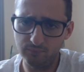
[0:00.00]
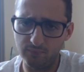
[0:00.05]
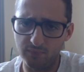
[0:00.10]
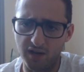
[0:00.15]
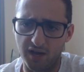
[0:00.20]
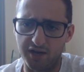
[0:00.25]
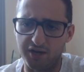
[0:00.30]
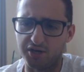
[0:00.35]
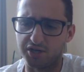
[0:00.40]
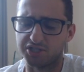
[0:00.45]

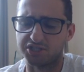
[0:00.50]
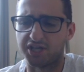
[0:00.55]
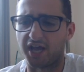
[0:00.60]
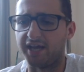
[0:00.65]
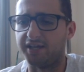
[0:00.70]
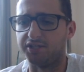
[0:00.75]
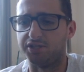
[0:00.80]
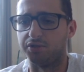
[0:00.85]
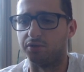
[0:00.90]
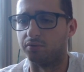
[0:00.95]
And you just
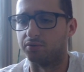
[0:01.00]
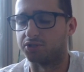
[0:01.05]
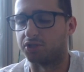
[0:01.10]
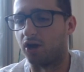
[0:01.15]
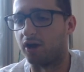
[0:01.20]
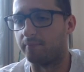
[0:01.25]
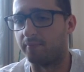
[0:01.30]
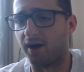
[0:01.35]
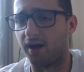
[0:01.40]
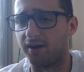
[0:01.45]
say to your
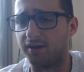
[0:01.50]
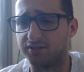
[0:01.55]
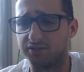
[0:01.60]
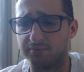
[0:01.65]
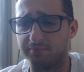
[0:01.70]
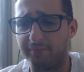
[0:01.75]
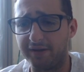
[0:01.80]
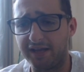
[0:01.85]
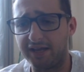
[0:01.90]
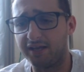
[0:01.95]
site partners
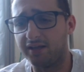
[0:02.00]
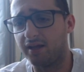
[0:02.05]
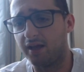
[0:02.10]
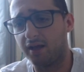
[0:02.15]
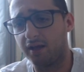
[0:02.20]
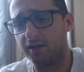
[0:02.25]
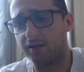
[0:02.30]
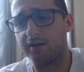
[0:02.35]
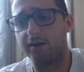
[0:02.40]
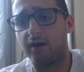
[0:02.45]
on B,
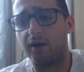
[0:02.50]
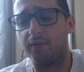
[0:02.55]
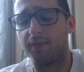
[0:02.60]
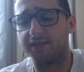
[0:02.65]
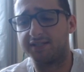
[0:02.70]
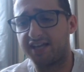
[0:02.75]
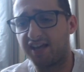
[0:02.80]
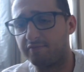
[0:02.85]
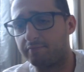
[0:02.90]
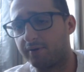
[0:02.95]
you know,
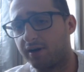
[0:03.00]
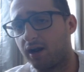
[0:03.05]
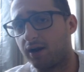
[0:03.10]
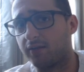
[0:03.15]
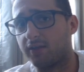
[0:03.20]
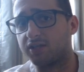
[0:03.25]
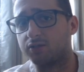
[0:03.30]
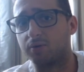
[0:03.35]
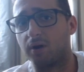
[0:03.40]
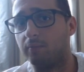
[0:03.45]
let's give banana
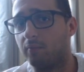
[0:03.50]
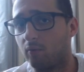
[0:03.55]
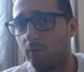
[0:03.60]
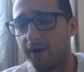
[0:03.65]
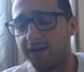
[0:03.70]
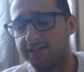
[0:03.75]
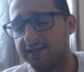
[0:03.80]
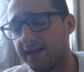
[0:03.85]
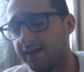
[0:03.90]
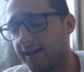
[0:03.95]
this round, we'll
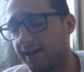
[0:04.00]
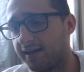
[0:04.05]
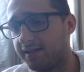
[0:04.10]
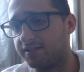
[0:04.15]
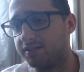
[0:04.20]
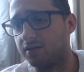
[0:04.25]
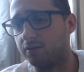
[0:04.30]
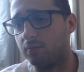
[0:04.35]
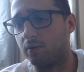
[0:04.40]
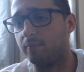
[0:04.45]
retake
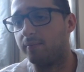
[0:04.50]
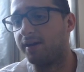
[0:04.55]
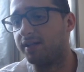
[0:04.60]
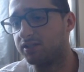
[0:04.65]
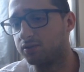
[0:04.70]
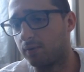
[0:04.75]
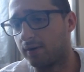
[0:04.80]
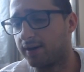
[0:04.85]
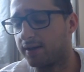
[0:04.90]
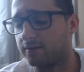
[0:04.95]
nades at 1 minute
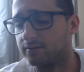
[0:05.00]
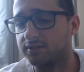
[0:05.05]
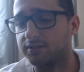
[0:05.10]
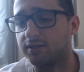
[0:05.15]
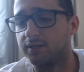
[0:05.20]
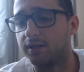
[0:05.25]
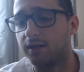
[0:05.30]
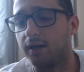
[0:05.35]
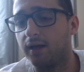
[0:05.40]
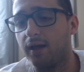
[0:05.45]
20 or
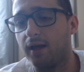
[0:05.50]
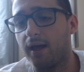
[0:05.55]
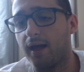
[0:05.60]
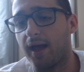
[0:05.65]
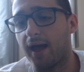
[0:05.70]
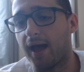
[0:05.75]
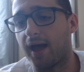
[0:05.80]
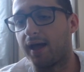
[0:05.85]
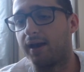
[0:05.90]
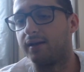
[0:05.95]
something.
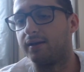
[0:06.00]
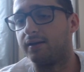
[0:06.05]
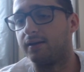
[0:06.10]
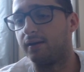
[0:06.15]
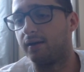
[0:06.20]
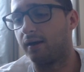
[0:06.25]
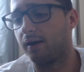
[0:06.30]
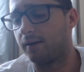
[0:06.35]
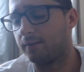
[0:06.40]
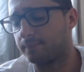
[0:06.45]
And
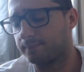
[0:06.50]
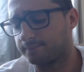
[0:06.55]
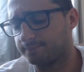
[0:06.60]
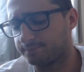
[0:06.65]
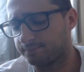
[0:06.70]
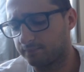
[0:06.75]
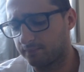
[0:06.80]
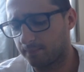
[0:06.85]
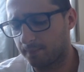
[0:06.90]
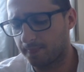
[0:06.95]

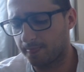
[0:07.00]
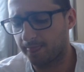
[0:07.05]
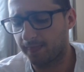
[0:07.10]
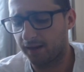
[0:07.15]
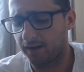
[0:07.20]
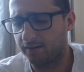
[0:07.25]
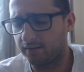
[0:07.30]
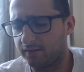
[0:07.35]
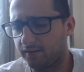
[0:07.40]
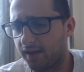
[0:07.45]

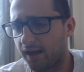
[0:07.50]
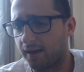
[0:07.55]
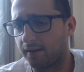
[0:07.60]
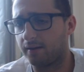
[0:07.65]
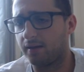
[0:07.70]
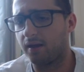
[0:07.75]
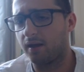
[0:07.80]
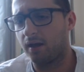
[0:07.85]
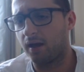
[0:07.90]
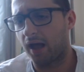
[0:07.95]
yeah,
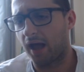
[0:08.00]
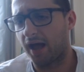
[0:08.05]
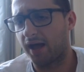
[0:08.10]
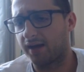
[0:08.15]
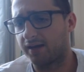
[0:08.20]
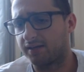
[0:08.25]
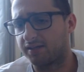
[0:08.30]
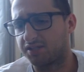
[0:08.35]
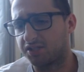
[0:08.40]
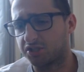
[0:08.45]

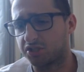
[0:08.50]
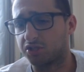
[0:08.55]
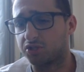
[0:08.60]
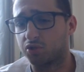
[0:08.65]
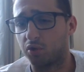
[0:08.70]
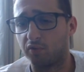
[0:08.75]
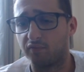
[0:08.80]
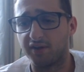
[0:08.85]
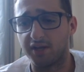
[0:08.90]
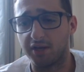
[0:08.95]
and it's just the
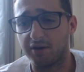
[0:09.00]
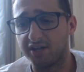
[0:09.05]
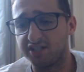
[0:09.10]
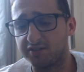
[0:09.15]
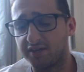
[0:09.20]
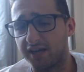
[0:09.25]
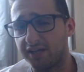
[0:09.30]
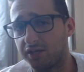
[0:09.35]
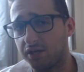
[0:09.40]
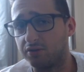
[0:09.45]
sort of thing you need to
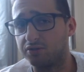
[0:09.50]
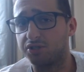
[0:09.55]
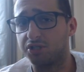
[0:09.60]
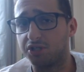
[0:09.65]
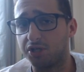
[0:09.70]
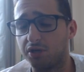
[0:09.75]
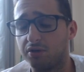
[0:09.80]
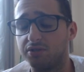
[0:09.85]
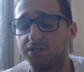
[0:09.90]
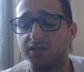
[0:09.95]
get used to
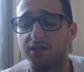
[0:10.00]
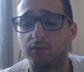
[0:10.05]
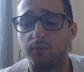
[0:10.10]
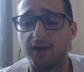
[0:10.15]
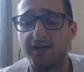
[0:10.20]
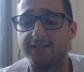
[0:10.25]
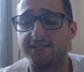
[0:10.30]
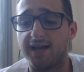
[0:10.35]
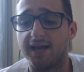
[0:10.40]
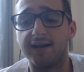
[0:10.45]
using the
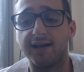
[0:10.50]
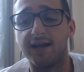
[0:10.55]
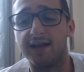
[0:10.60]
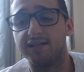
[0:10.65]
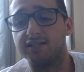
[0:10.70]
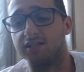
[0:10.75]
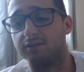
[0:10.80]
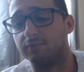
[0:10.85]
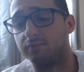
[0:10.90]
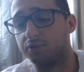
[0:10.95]
retake
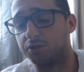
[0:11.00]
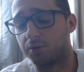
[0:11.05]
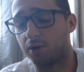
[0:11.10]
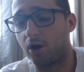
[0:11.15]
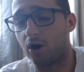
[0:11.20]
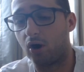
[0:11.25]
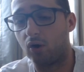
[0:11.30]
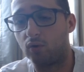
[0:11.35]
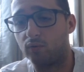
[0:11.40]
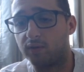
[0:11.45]
nades. Sometimes you want
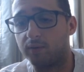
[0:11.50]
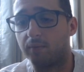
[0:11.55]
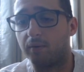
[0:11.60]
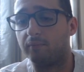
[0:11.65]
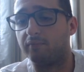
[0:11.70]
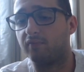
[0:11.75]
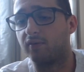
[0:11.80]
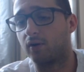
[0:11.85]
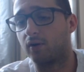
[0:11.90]
to hold them on for